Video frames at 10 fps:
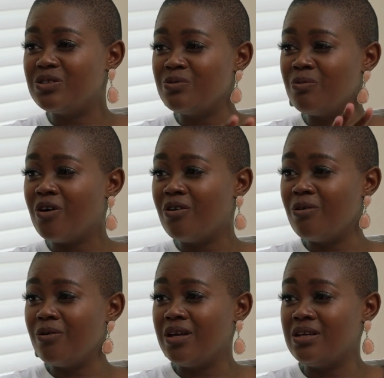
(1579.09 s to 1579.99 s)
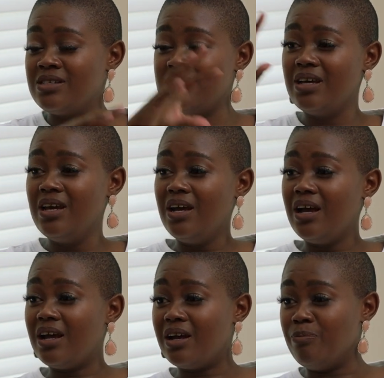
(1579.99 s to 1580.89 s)
Tomorrow, he's
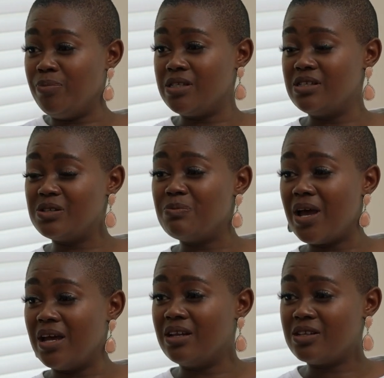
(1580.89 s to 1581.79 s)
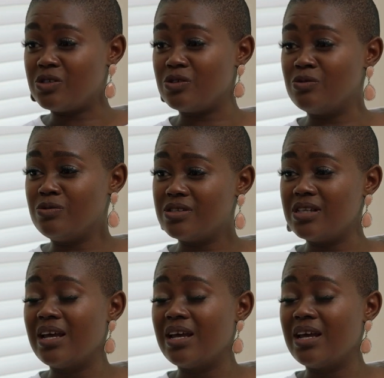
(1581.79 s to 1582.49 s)
a businessman in suits.